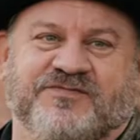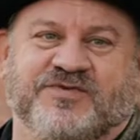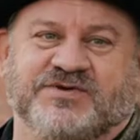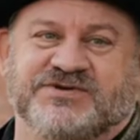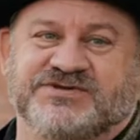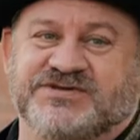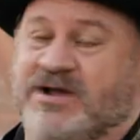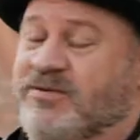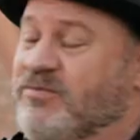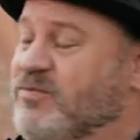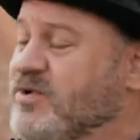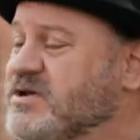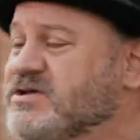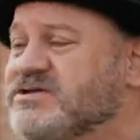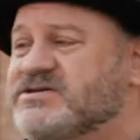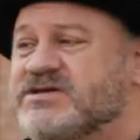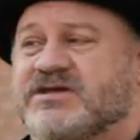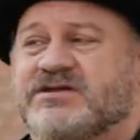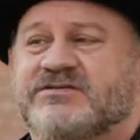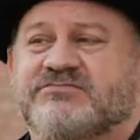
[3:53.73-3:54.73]
for some
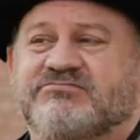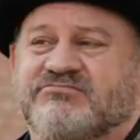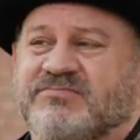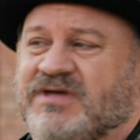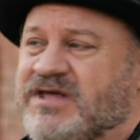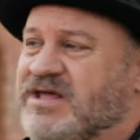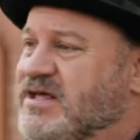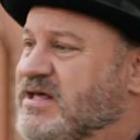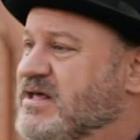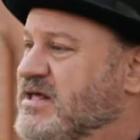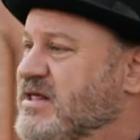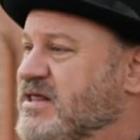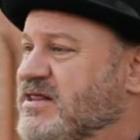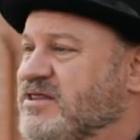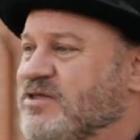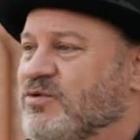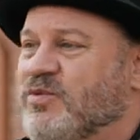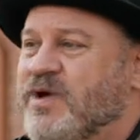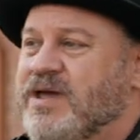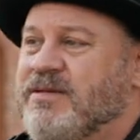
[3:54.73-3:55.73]
reason,
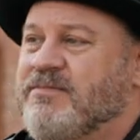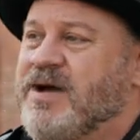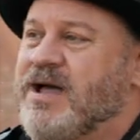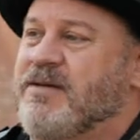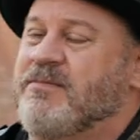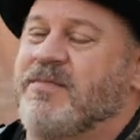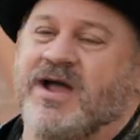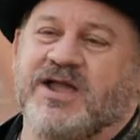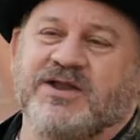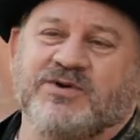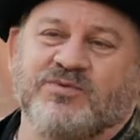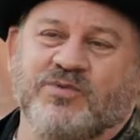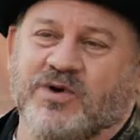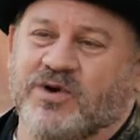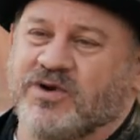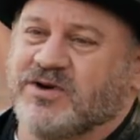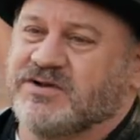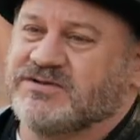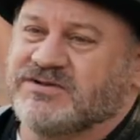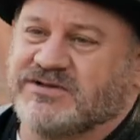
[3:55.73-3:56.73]
the way my mind
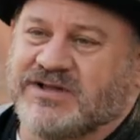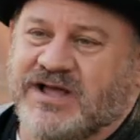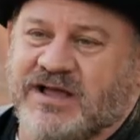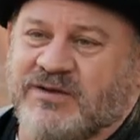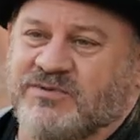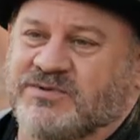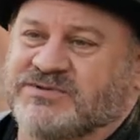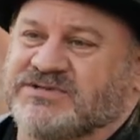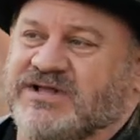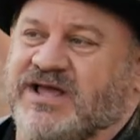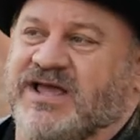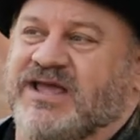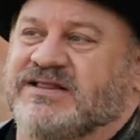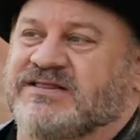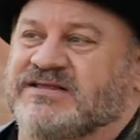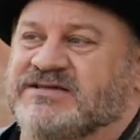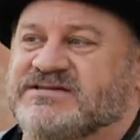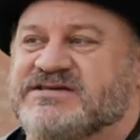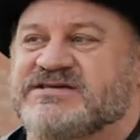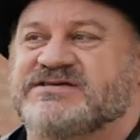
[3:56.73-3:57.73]
worked, I was
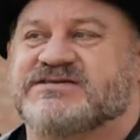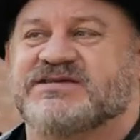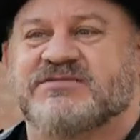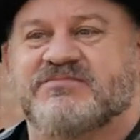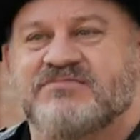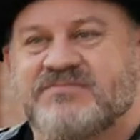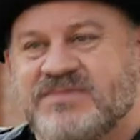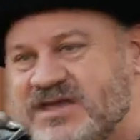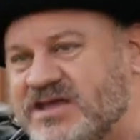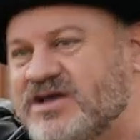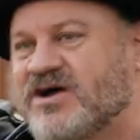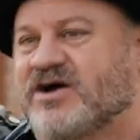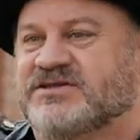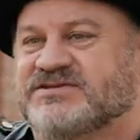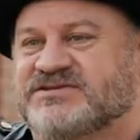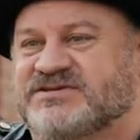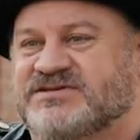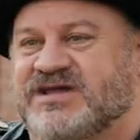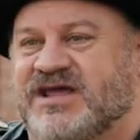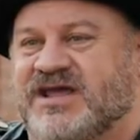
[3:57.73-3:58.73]
like, this isn't me
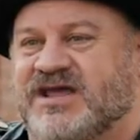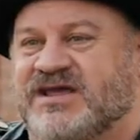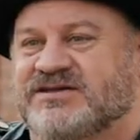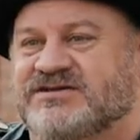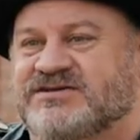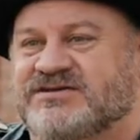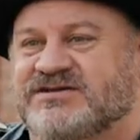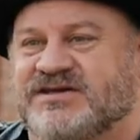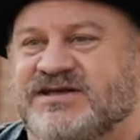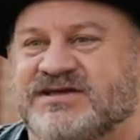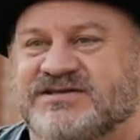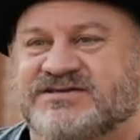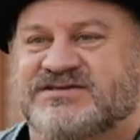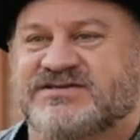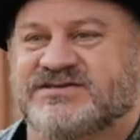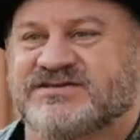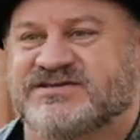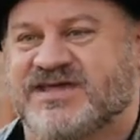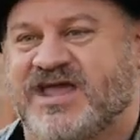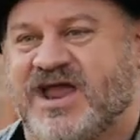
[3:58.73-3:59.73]
on stage, it's this